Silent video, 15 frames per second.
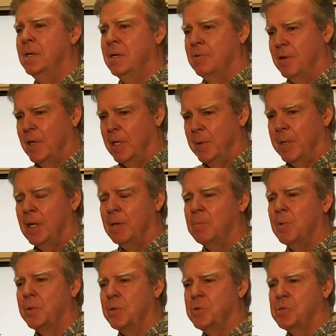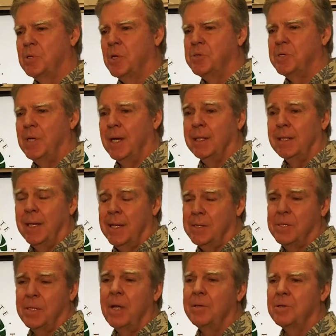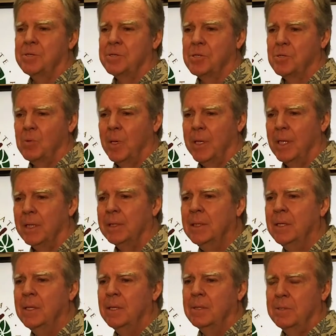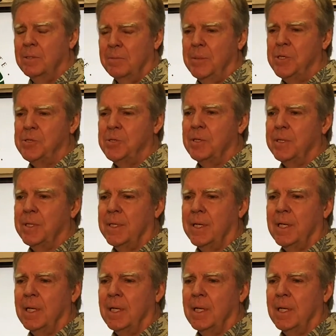following up with those close contacts and others as well to be sure that